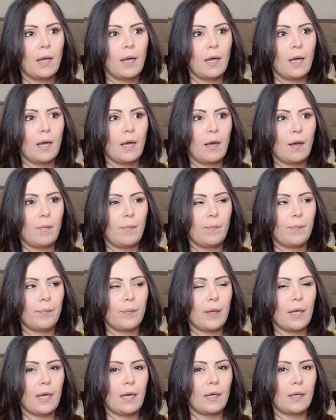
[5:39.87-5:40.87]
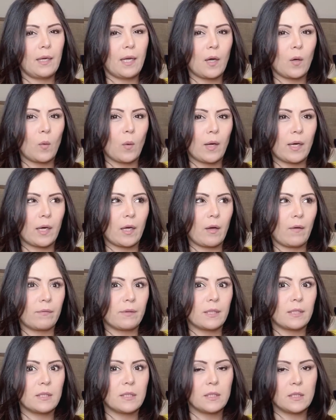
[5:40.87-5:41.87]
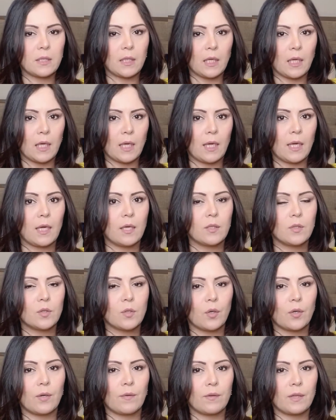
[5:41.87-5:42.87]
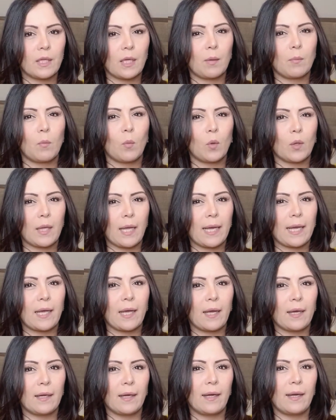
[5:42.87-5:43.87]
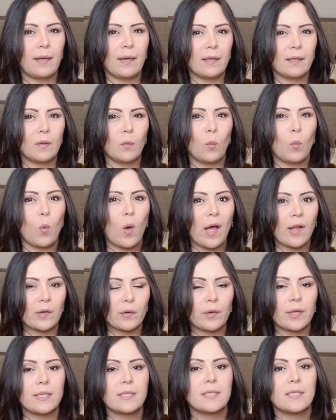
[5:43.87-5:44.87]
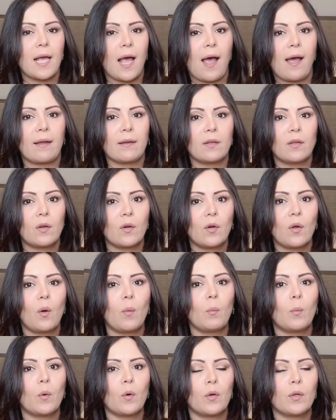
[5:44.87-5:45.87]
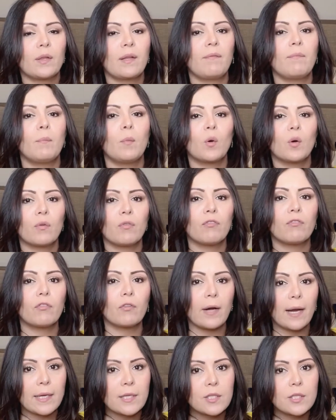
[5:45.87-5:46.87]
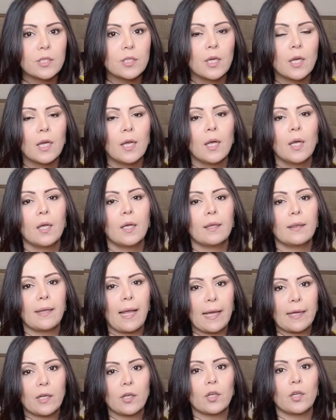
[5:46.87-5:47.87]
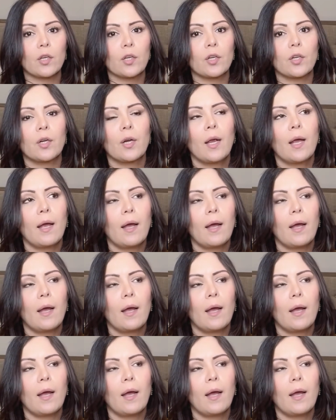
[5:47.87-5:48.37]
in the aquatic of the sea sort of thing, more like in the watery side, you know, more on the more fresh, lighter